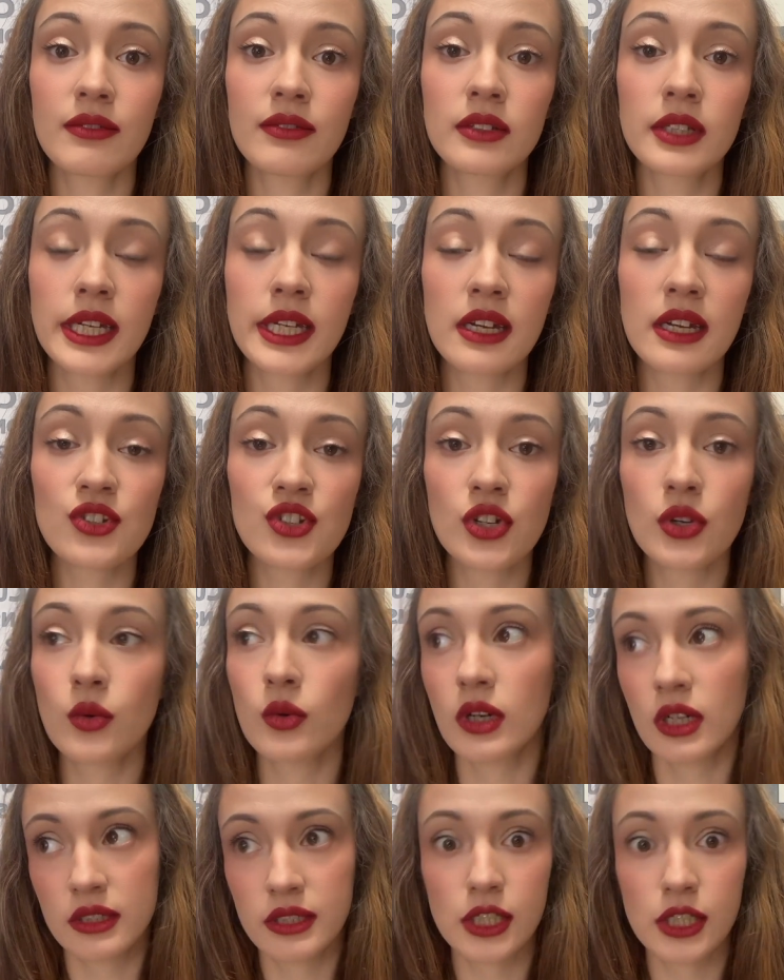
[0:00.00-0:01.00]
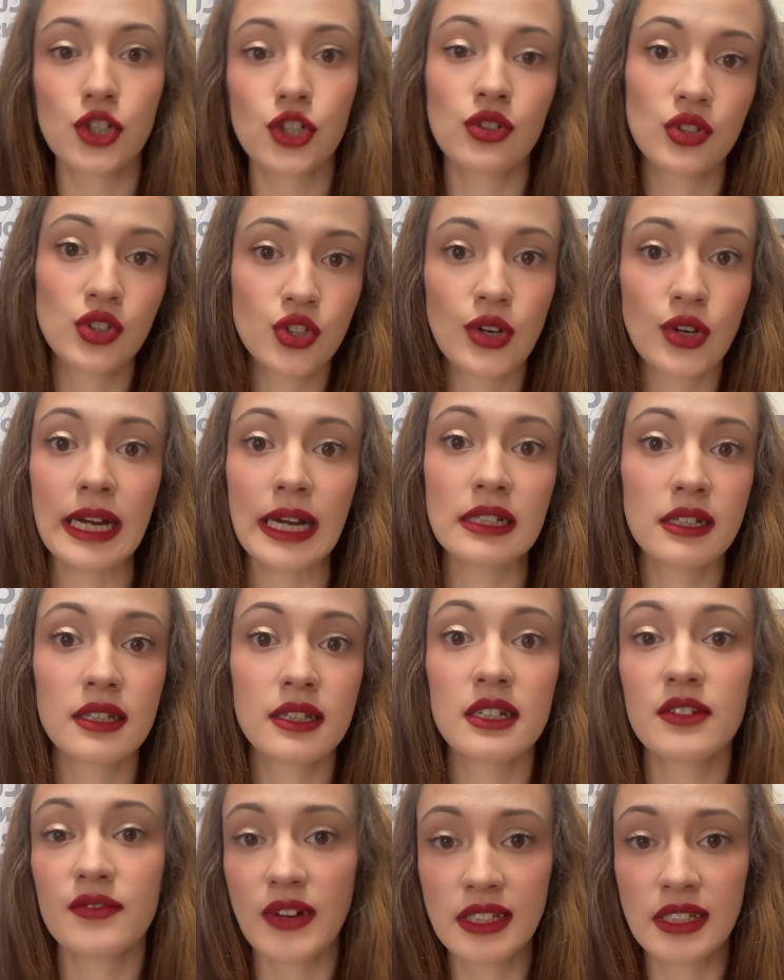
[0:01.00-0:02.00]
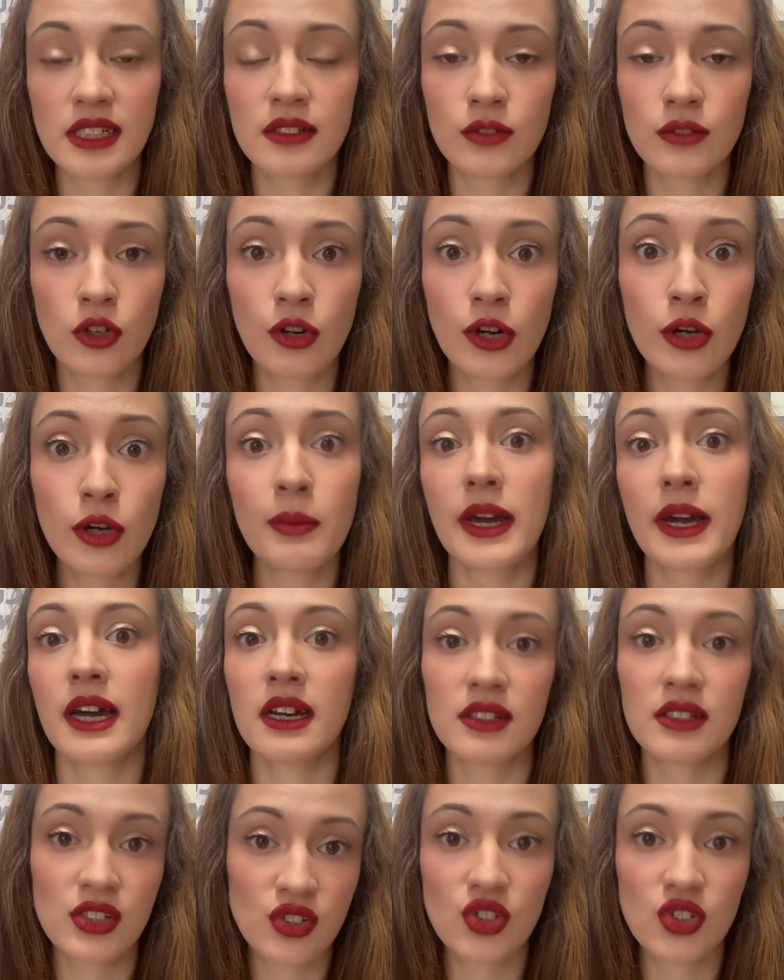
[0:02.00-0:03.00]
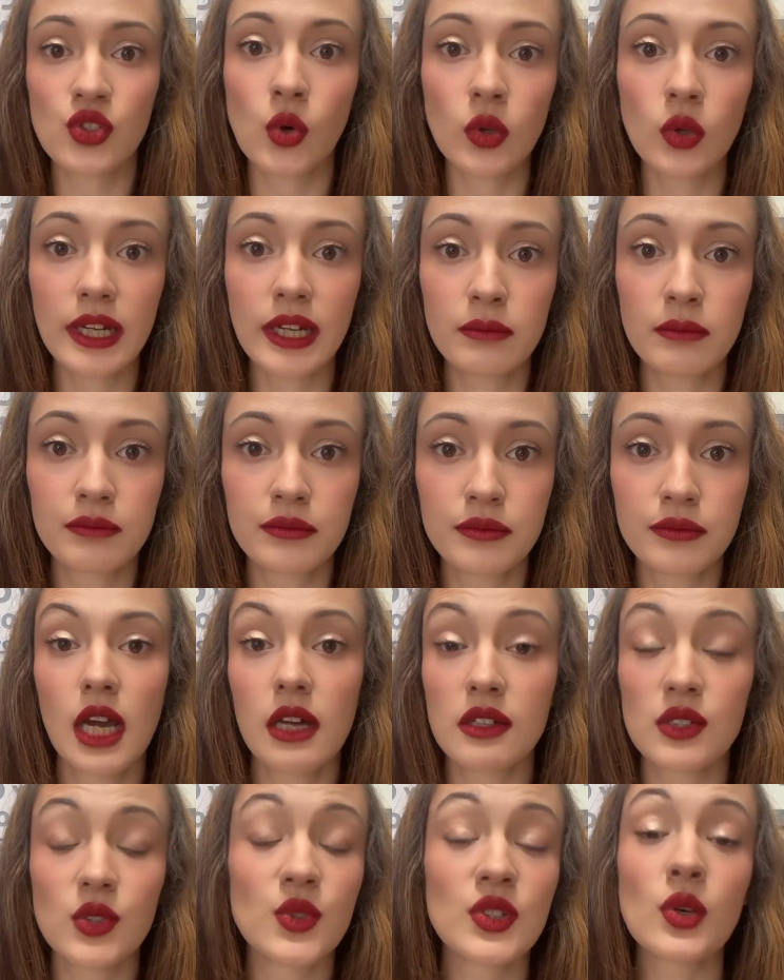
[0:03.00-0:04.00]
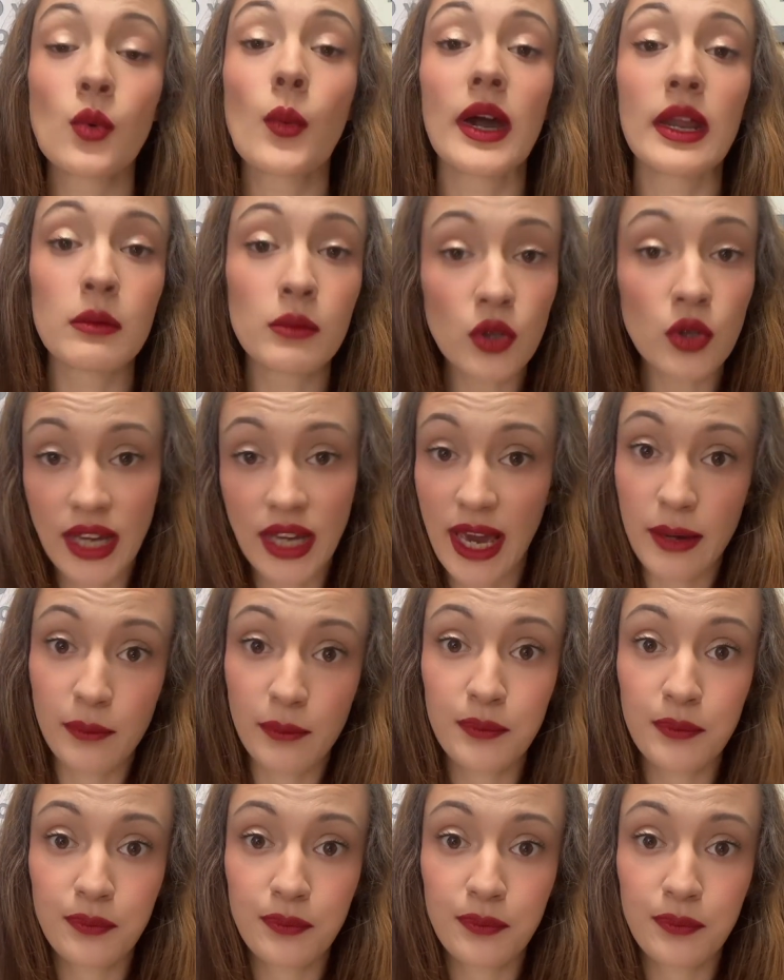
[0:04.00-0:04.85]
leading to additional strain to the defensive group and to Stoli. This was a winnable game